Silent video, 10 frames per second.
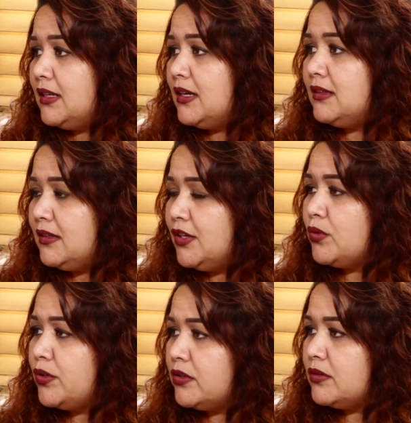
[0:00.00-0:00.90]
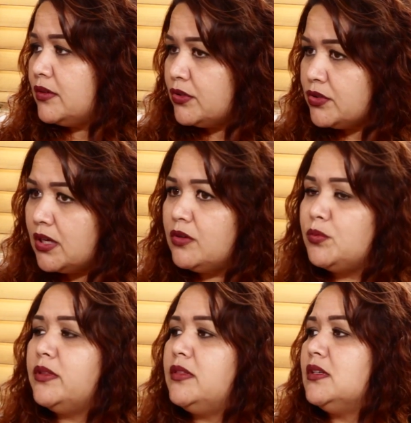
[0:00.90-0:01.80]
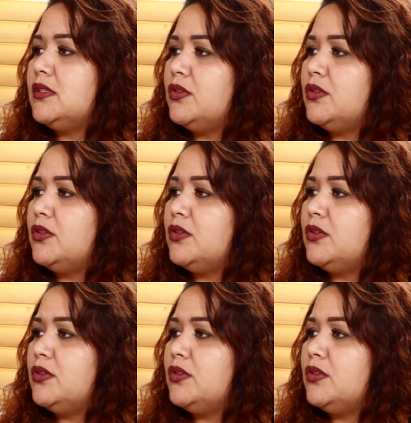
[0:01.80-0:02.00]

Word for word: that you know they're they're done with this.